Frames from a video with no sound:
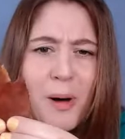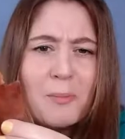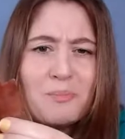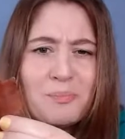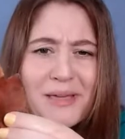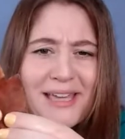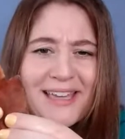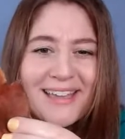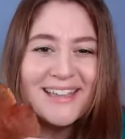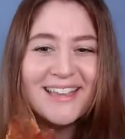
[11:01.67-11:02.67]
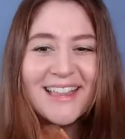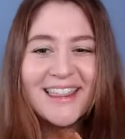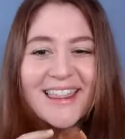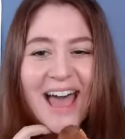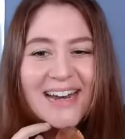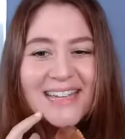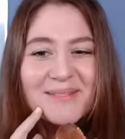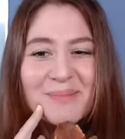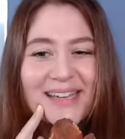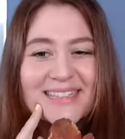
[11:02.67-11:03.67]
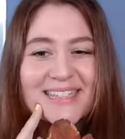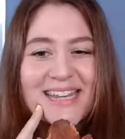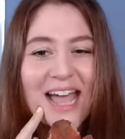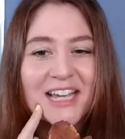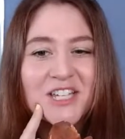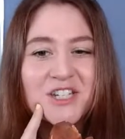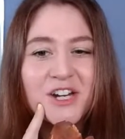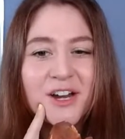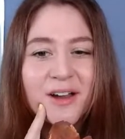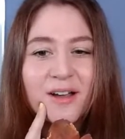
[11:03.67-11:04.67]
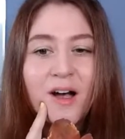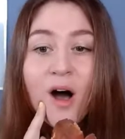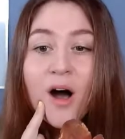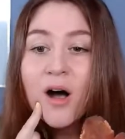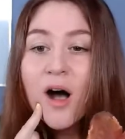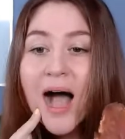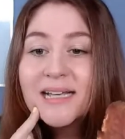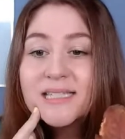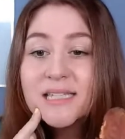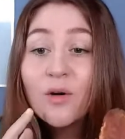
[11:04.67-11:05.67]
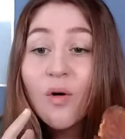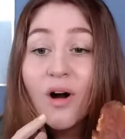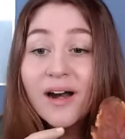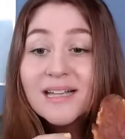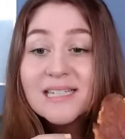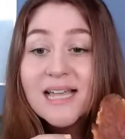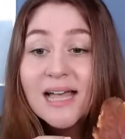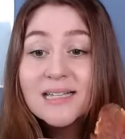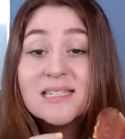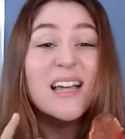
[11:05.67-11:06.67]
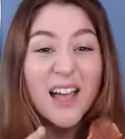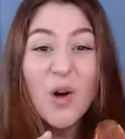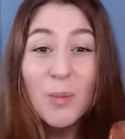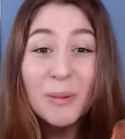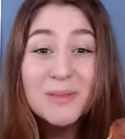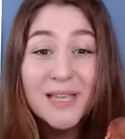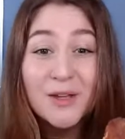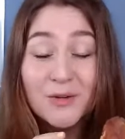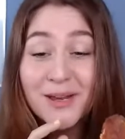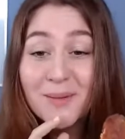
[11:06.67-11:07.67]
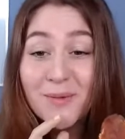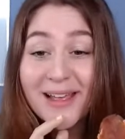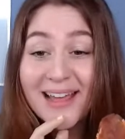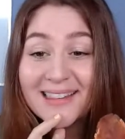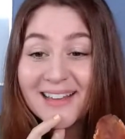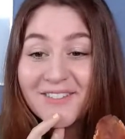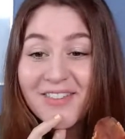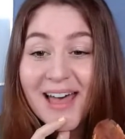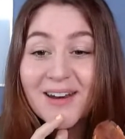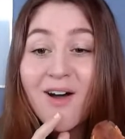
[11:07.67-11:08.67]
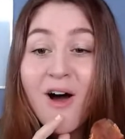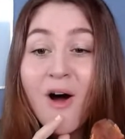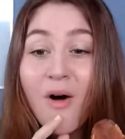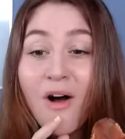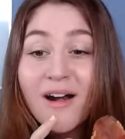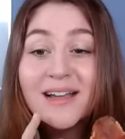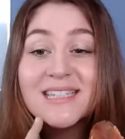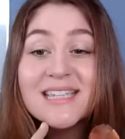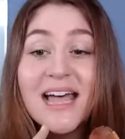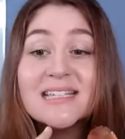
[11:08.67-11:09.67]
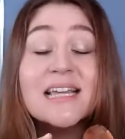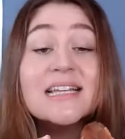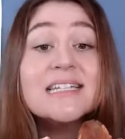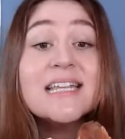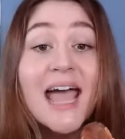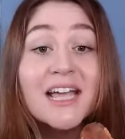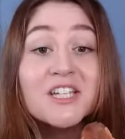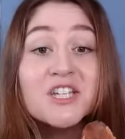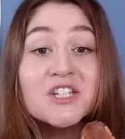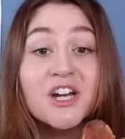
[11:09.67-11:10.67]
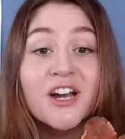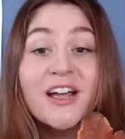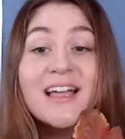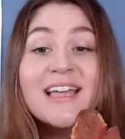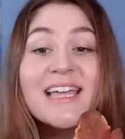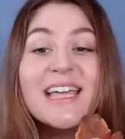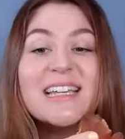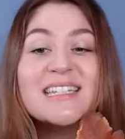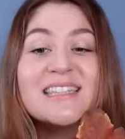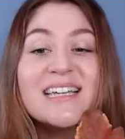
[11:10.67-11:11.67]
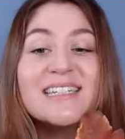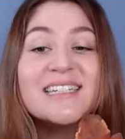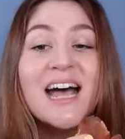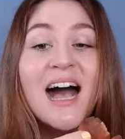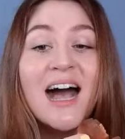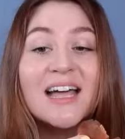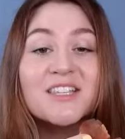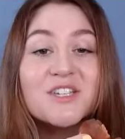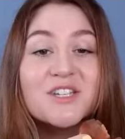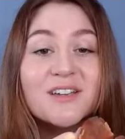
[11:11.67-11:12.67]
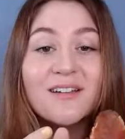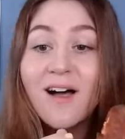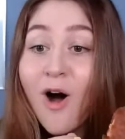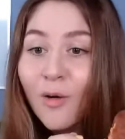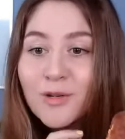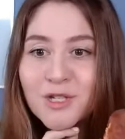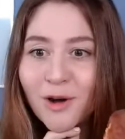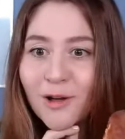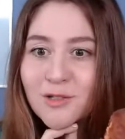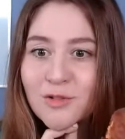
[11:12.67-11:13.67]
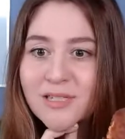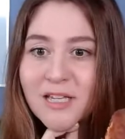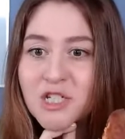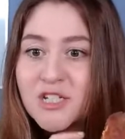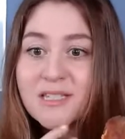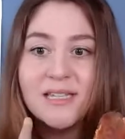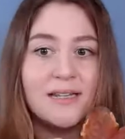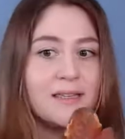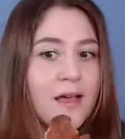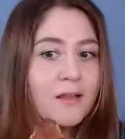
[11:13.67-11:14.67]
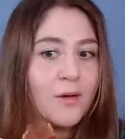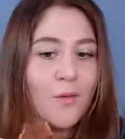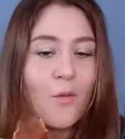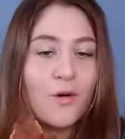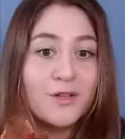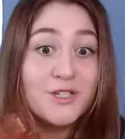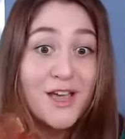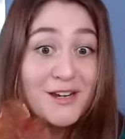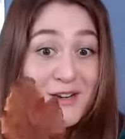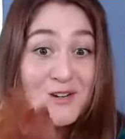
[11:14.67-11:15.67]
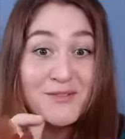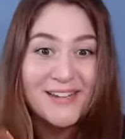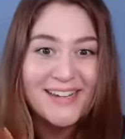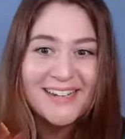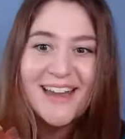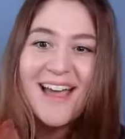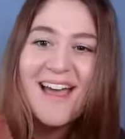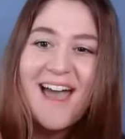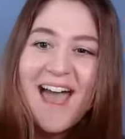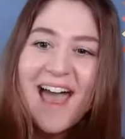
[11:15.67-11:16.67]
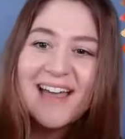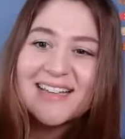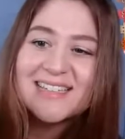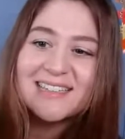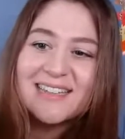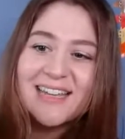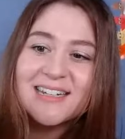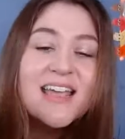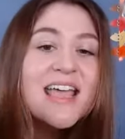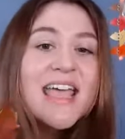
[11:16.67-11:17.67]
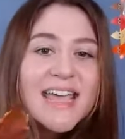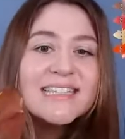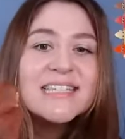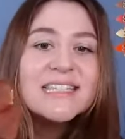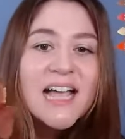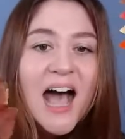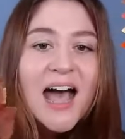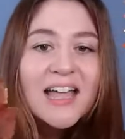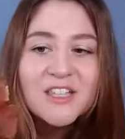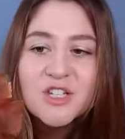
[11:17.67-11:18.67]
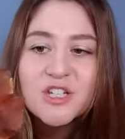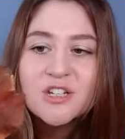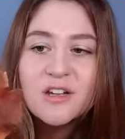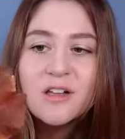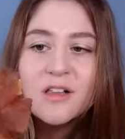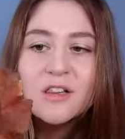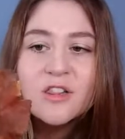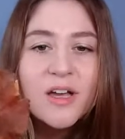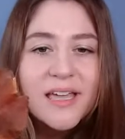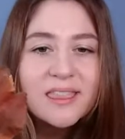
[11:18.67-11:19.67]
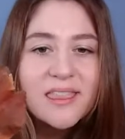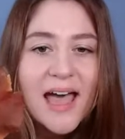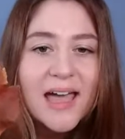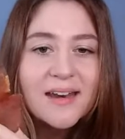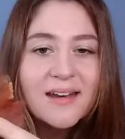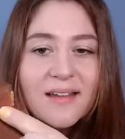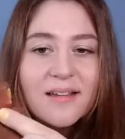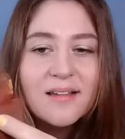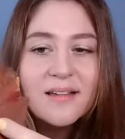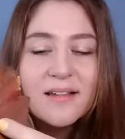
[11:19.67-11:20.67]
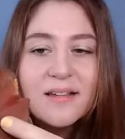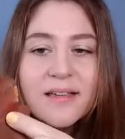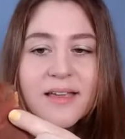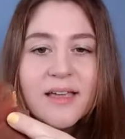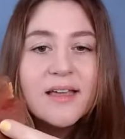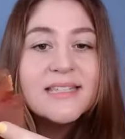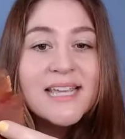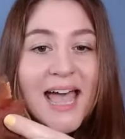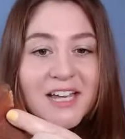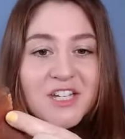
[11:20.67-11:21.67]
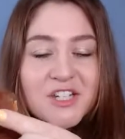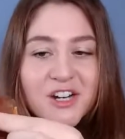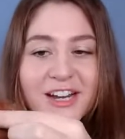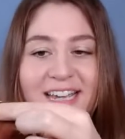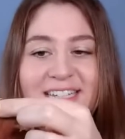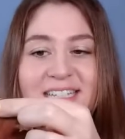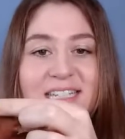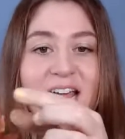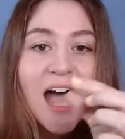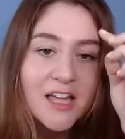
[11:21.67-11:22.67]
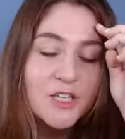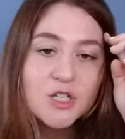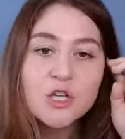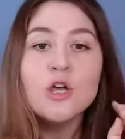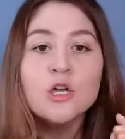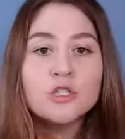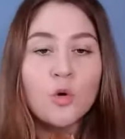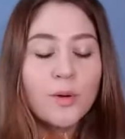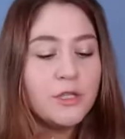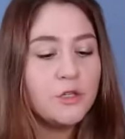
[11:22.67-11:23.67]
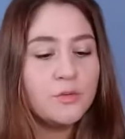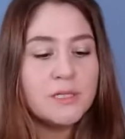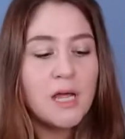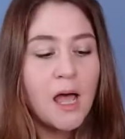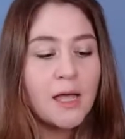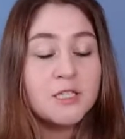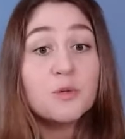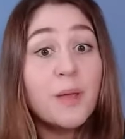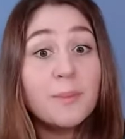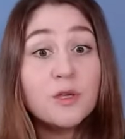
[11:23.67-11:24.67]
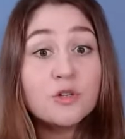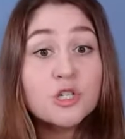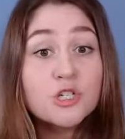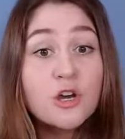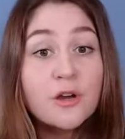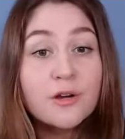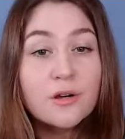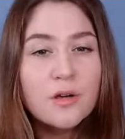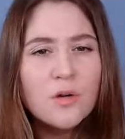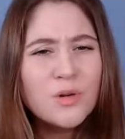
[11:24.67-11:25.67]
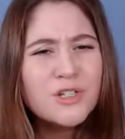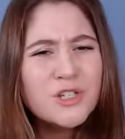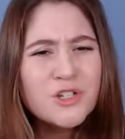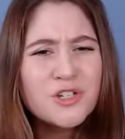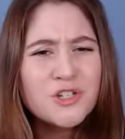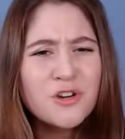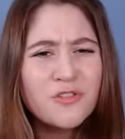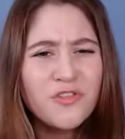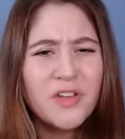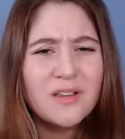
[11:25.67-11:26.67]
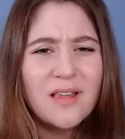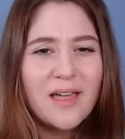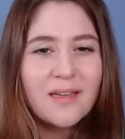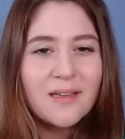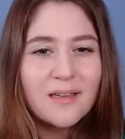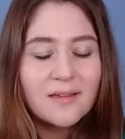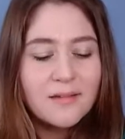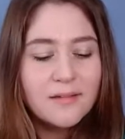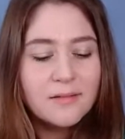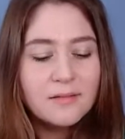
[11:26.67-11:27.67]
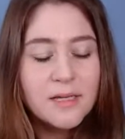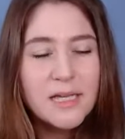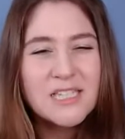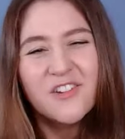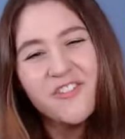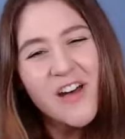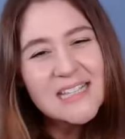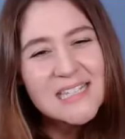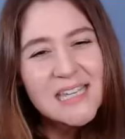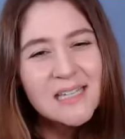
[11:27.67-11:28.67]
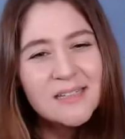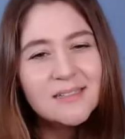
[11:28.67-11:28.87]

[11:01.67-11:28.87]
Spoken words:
bumpy, that can be its texture. I see Aura says, I hope I'm saying your name right. I love that. Aura says texture is the touch. Oh, and she also says she's seen yellow, orange, and green. Excellent. It's touch. Look at that. Texture is touch. So when you touch maybe your shirt, what does your shirt feel like? Is it fuzzy?